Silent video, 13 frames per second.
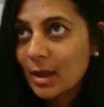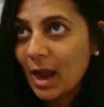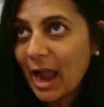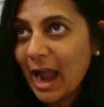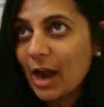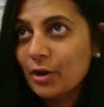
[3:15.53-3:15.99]

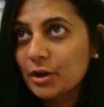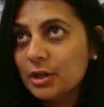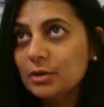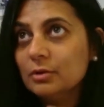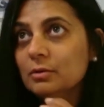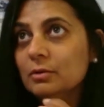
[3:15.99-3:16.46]
how do
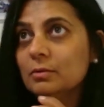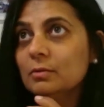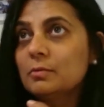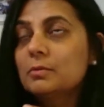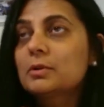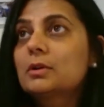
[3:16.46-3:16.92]

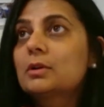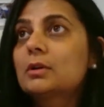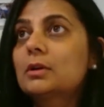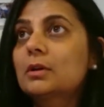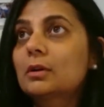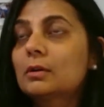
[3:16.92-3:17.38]
you
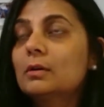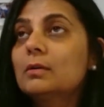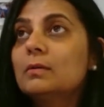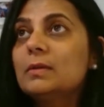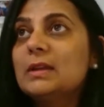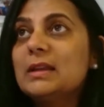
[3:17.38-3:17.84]

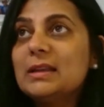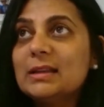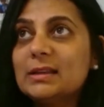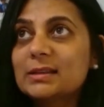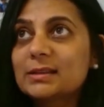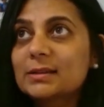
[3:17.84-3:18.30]
turn
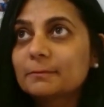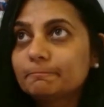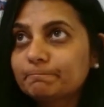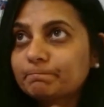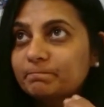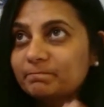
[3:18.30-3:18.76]
these
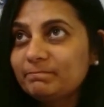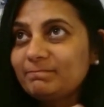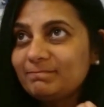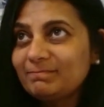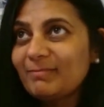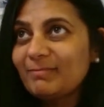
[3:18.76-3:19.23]

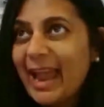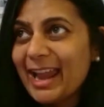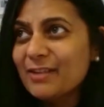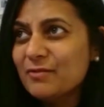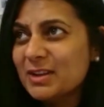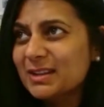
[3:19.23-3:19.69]

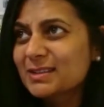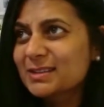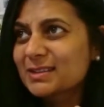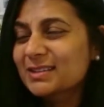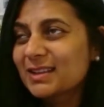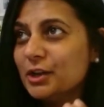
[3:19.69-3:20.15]

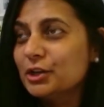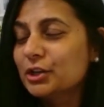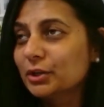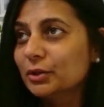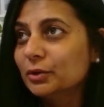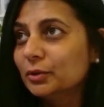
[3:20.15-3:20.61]
advocates
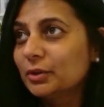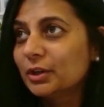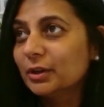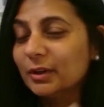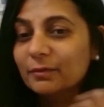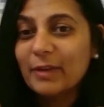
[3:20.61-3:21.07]
into
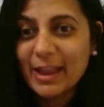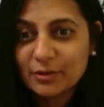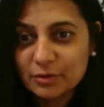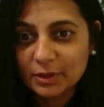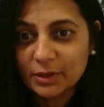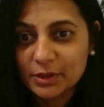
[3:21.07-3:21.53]

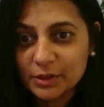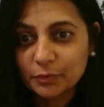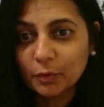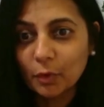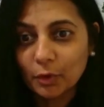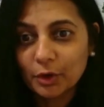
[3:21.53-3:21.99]
evangelists
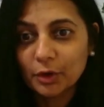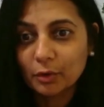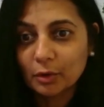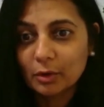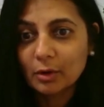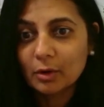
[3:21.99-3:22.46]
for
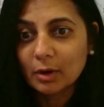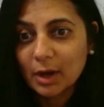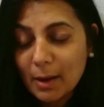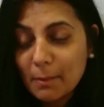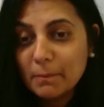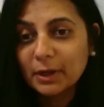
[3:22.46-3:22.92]
your
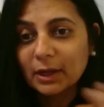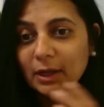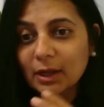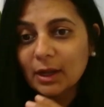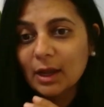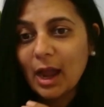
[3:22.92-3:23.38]

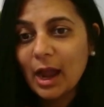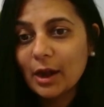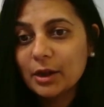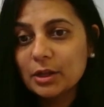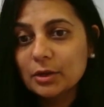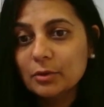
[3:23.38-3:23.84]
company?
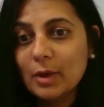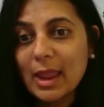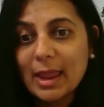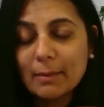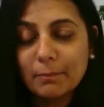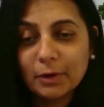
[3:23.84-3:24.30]
How do you
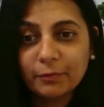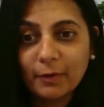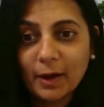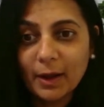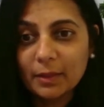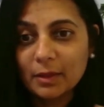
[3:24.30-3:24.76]

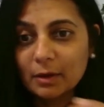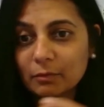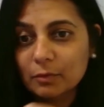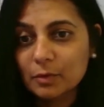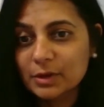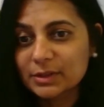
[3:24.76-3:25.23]
amplify their
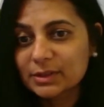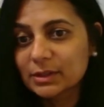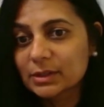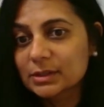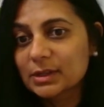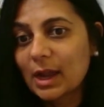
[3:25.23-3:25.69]

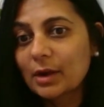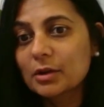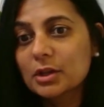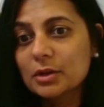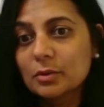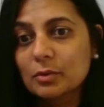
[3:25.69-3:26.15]
voices? How
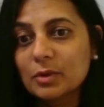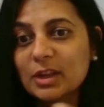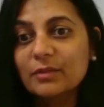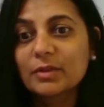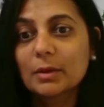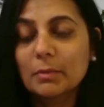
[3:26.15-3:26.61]
do you
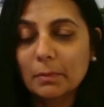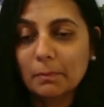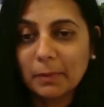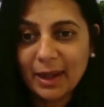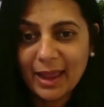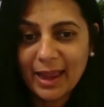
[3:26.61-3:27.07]
give them a
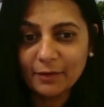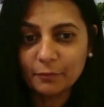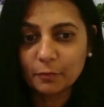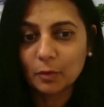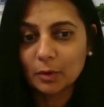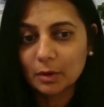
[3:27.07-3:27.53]

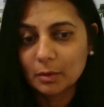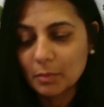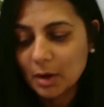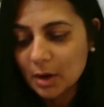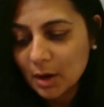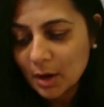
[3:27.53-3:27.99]
platform?